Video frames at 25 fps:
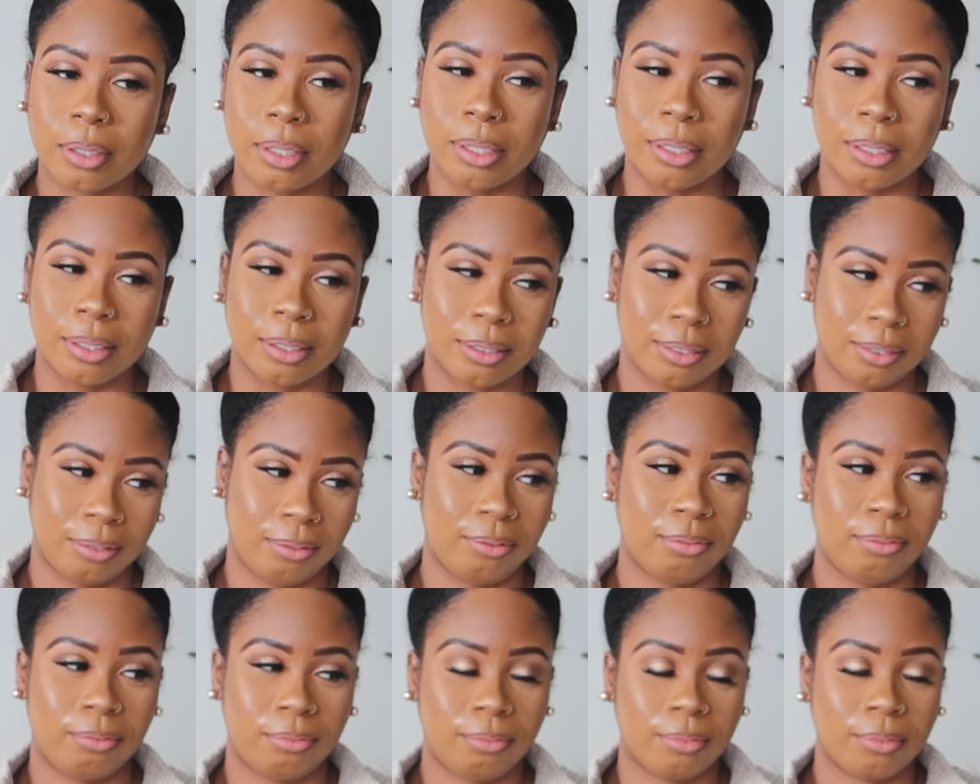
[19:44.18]

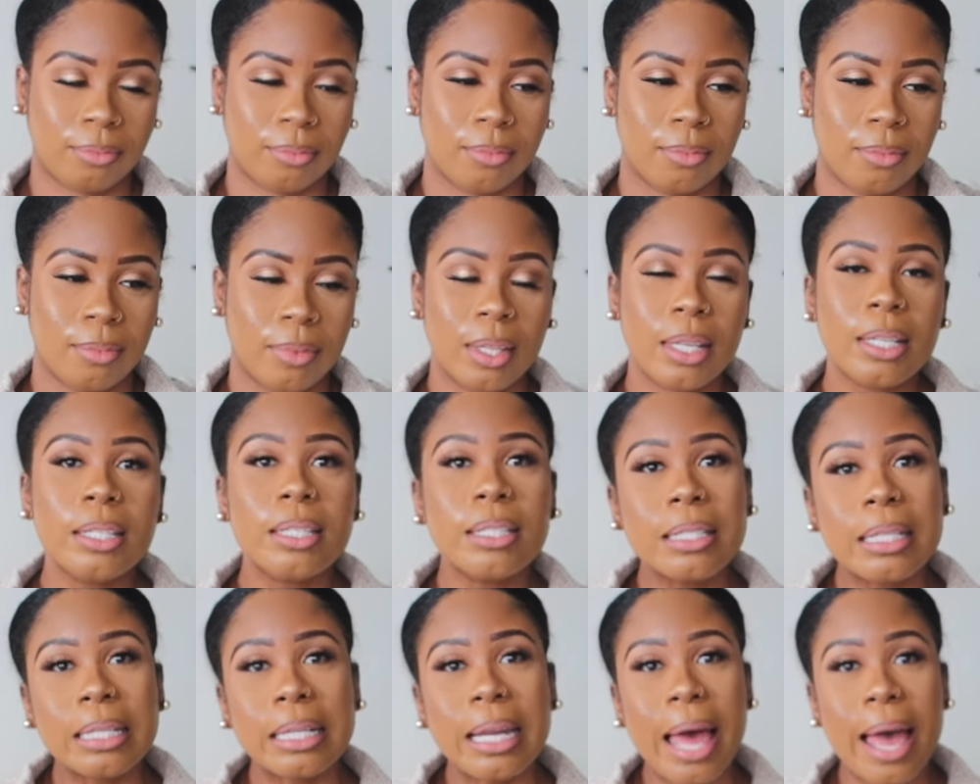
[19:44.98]
this
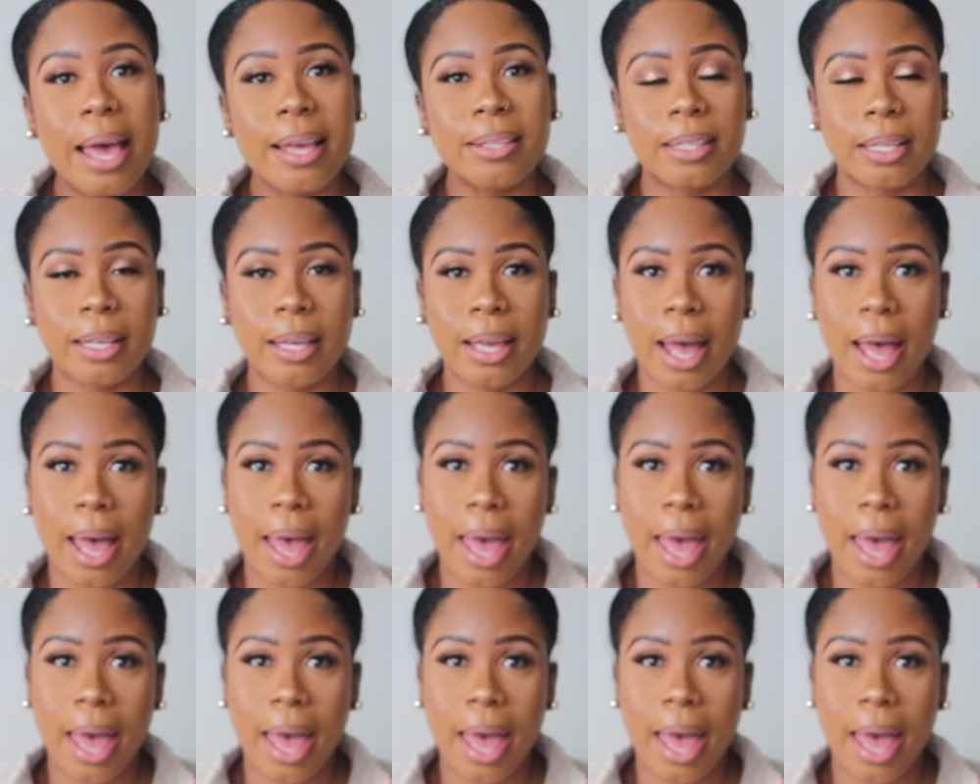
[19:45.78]
is the last thing I